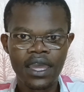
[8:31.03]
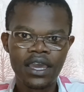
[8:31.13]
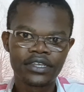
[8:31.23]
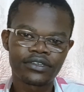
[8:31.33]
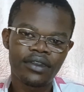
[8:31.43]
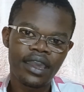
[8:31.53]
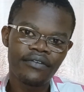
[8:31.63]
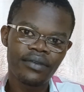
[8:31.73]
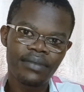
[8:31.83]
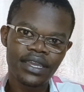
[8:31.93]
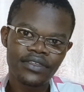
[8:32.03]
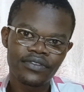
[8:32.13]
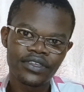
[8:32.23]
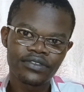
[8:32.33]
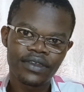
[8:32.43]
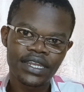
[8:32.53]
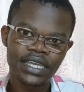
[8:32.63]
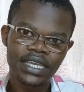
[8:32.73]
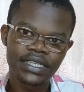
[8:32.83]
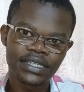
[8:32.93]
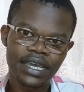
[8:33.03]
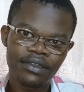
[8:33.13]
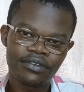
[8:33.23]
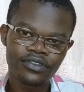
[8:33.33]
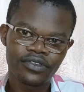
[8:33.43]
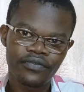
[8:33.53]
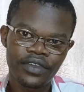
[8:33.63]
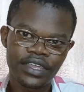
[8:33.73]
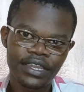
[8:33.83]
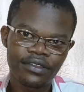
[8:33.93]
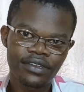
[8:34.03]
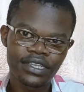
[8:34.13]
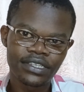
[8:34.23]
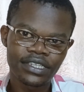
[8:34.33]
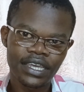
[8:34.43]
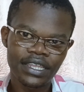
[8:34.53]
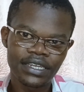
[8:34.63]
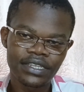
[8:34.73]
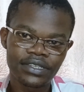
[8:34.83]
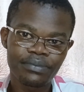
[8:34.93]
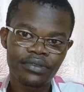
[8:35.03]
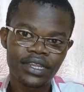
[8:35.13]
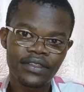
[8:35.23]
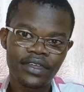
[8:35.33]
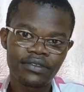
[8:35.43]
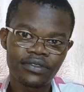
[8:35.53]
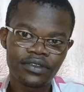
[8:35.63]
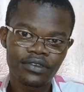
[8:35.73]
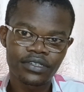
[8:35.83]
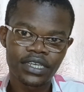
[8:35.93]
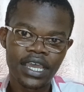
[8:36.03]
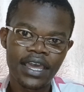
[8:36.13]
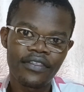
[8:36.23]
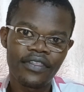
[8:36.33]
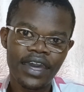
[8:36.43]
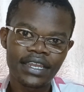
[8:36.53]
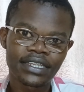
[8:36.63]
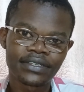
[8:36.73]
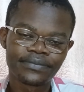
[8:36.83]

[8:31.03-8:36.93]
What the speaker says: So however much this one is a cause of vaginal discharge, it is important that we note that